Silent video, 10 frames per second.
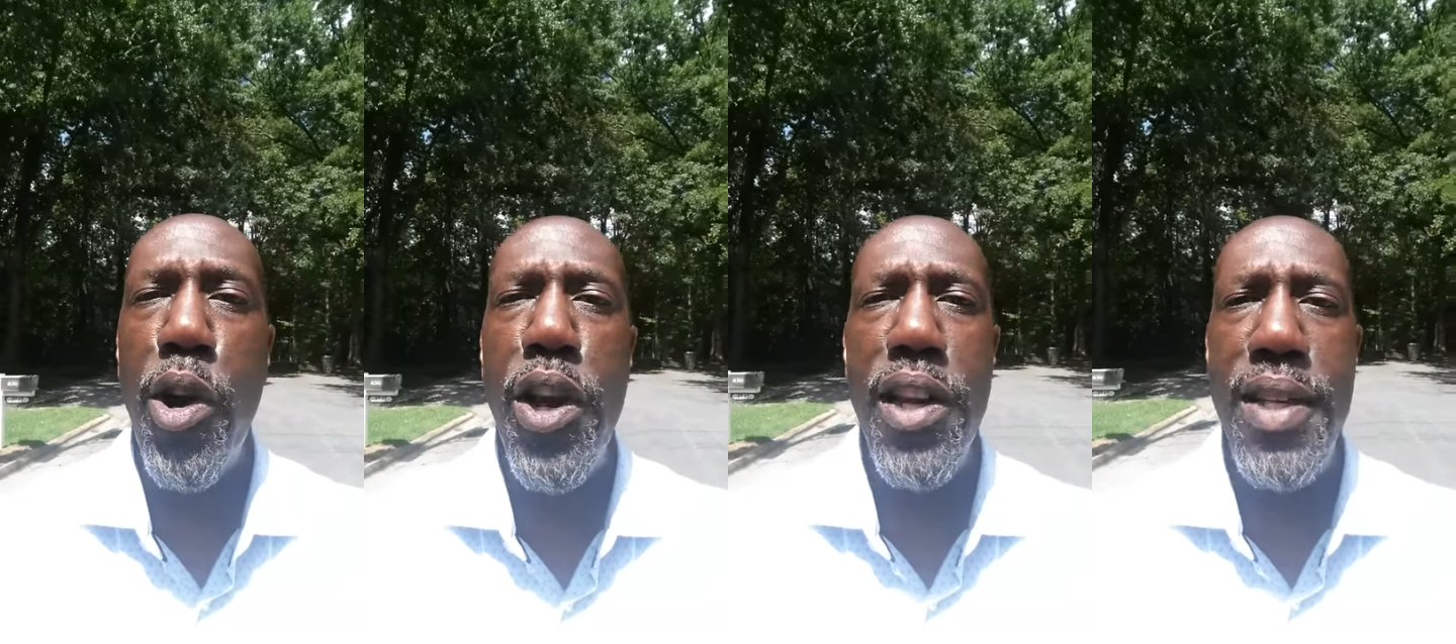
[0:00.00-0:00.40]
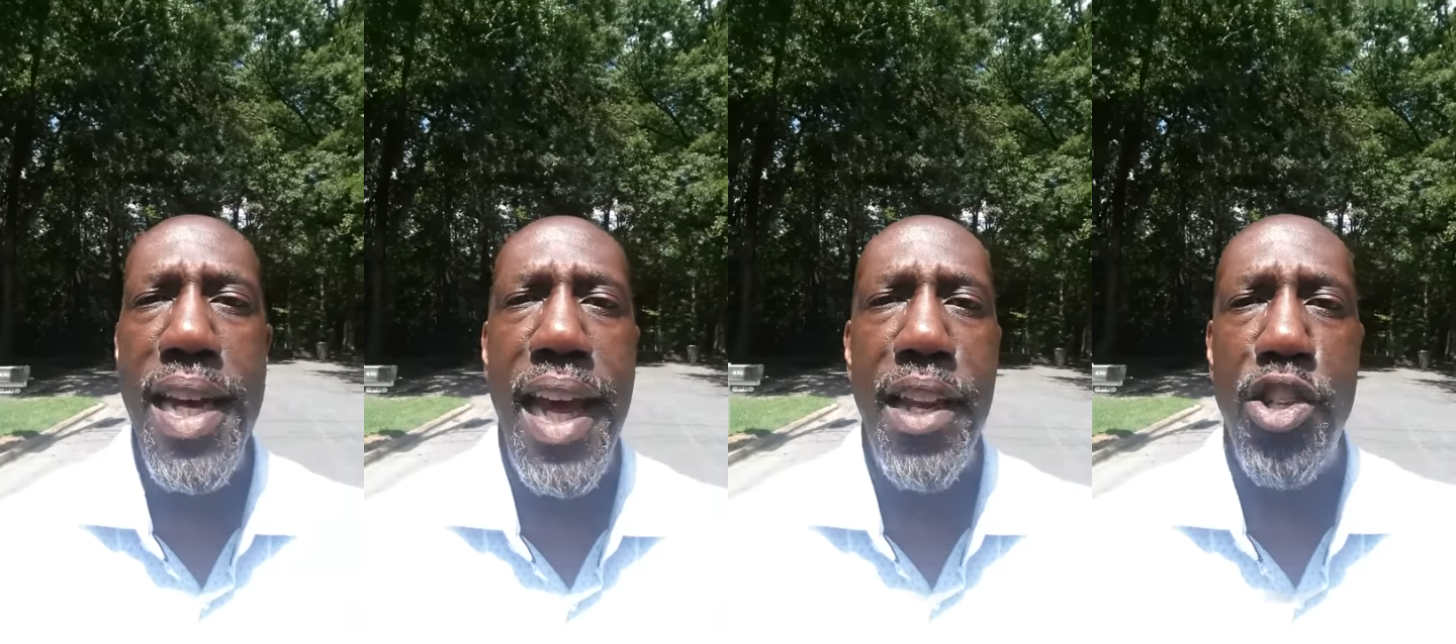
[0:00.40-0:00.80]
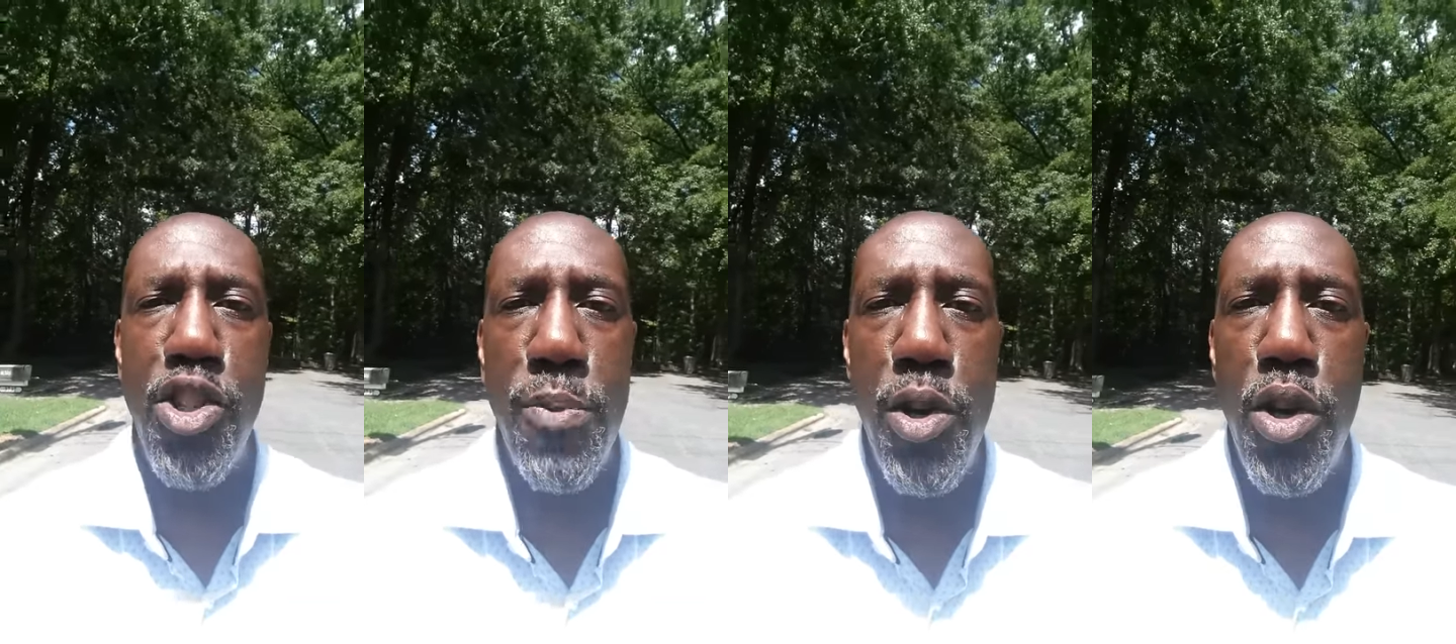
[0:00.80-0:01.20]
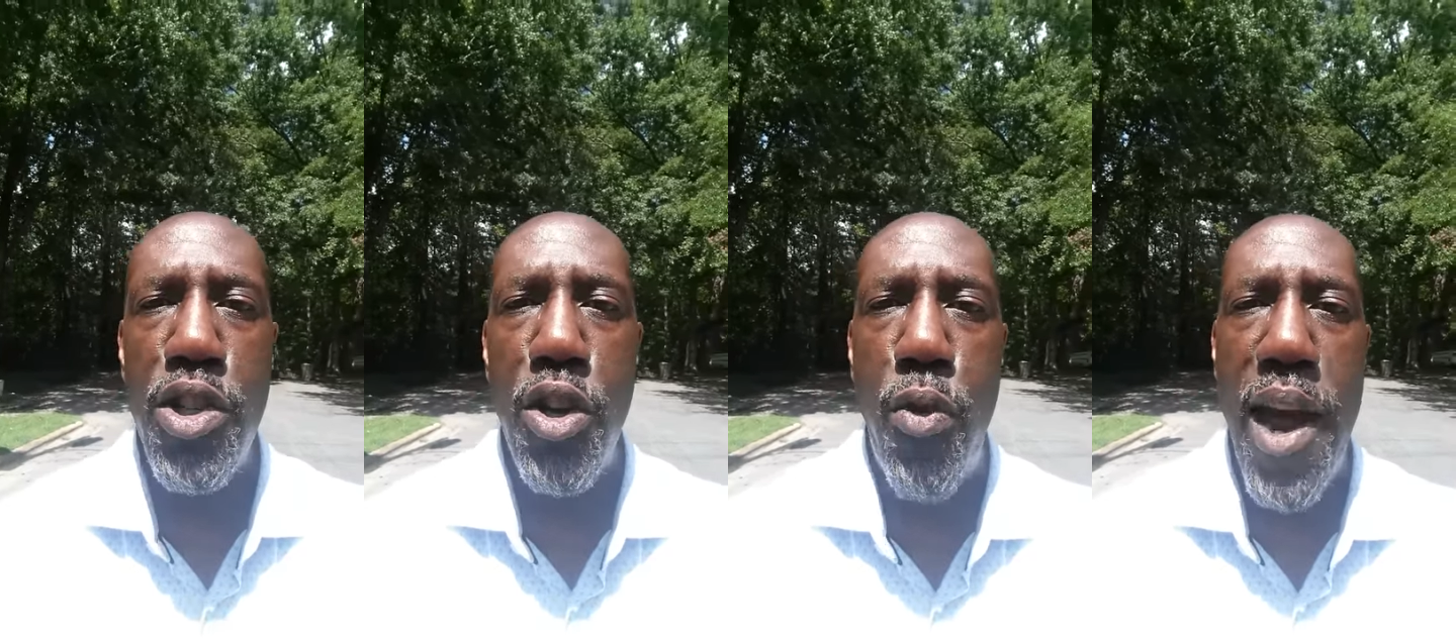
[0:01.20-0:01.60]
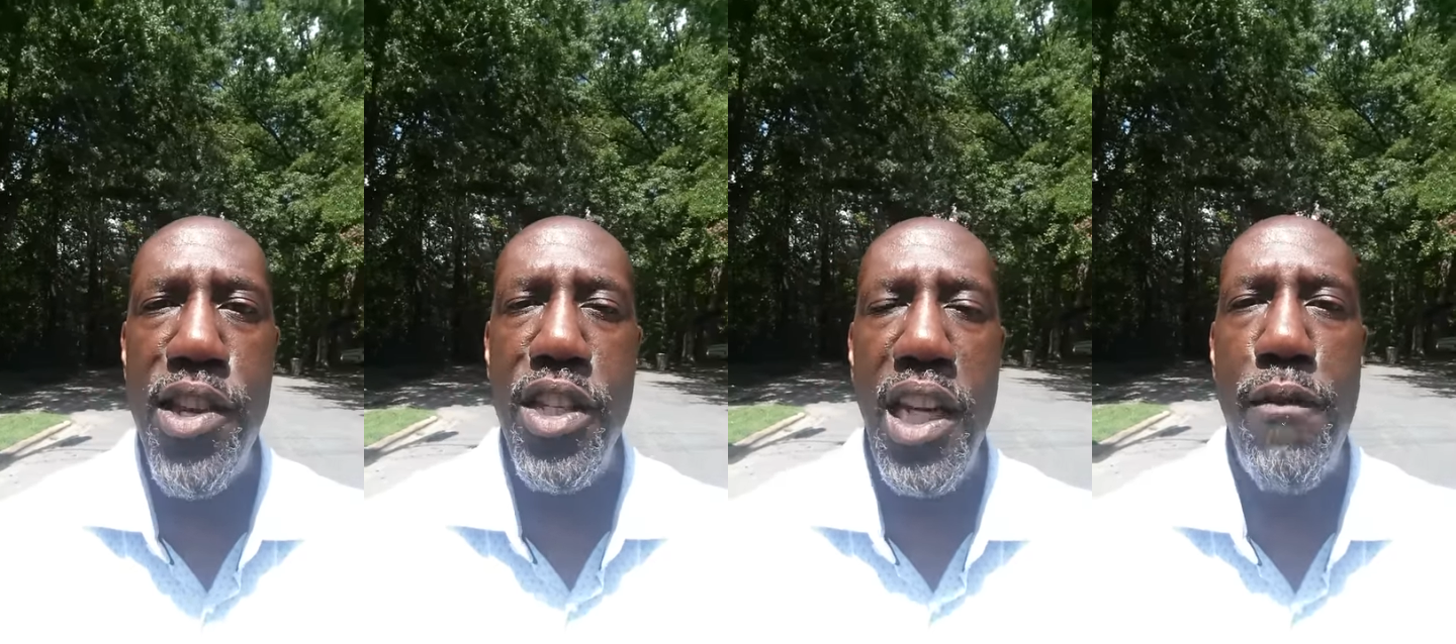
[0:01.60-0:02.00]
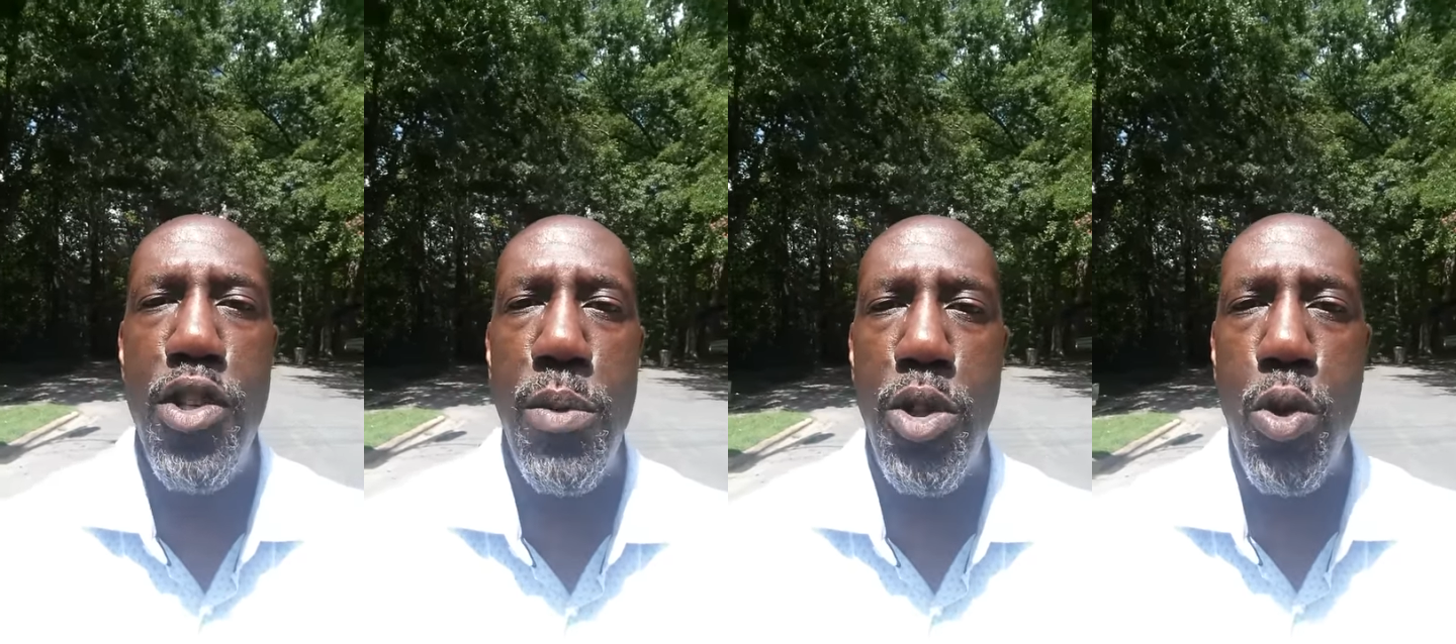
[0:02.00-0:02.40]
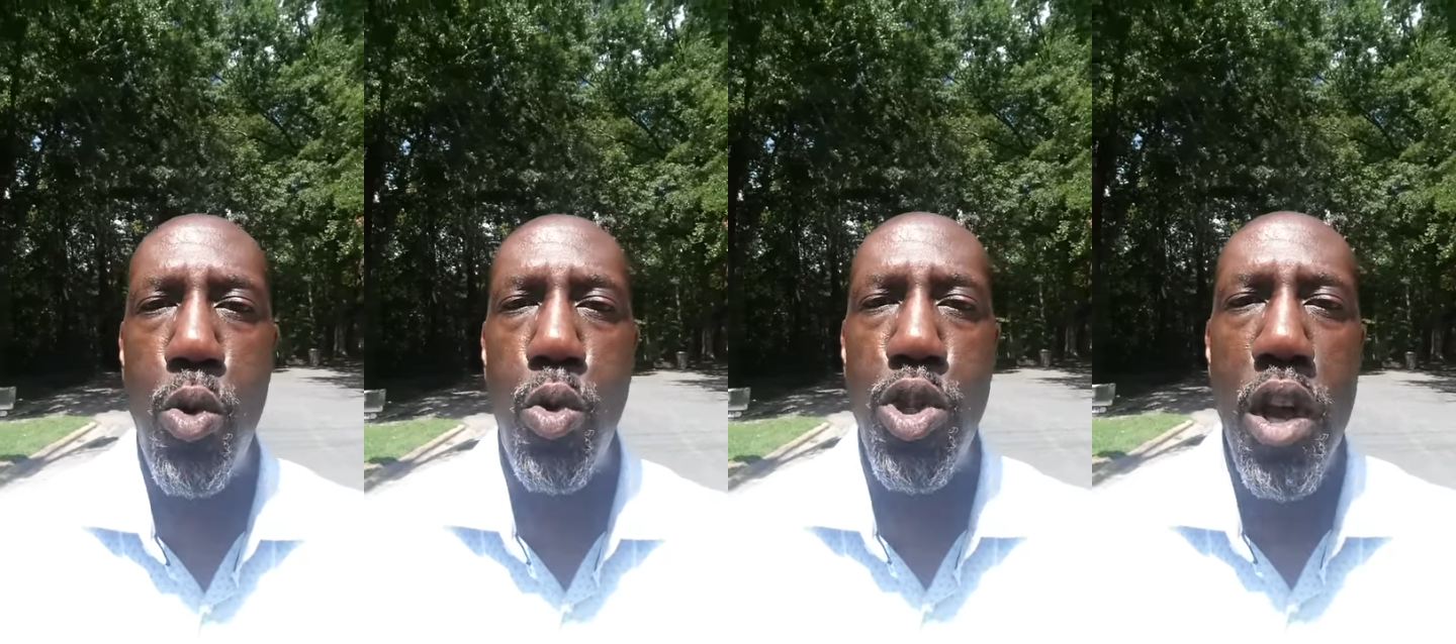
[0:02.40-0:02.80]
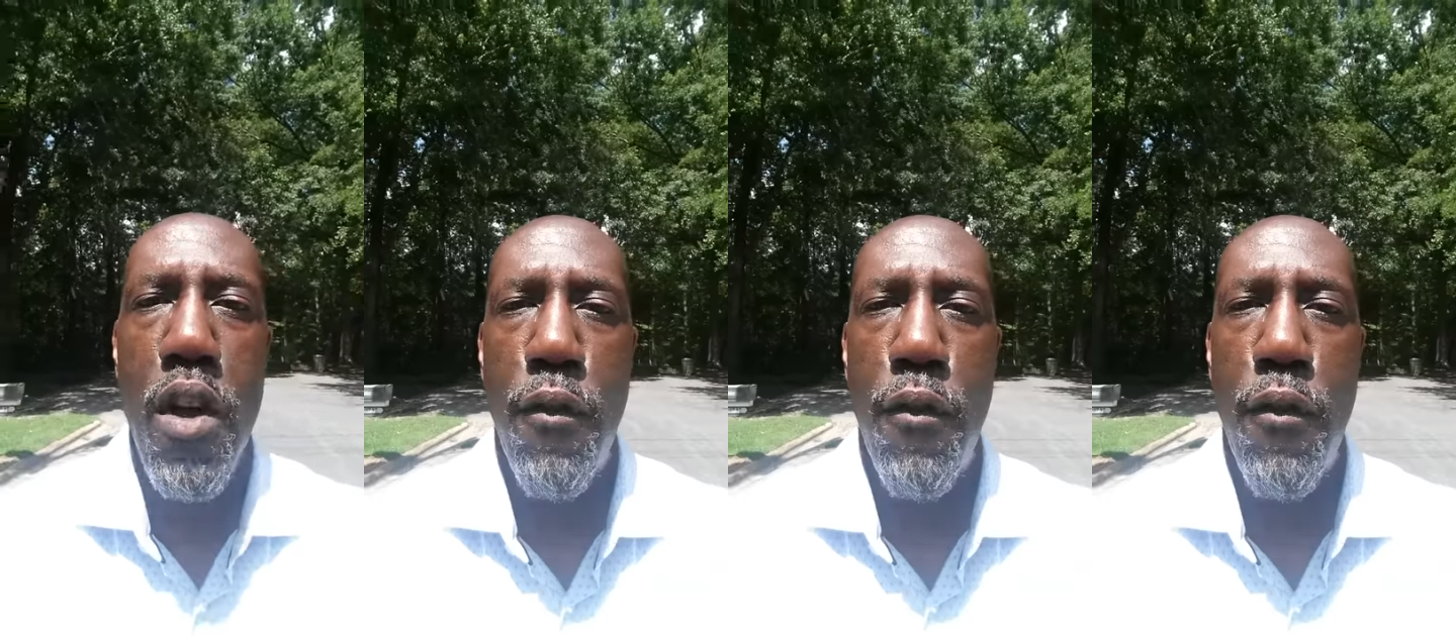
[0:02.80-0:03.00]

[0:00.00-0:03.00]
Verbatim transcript: we're going to dig into some nooks and crannies and give you some tools.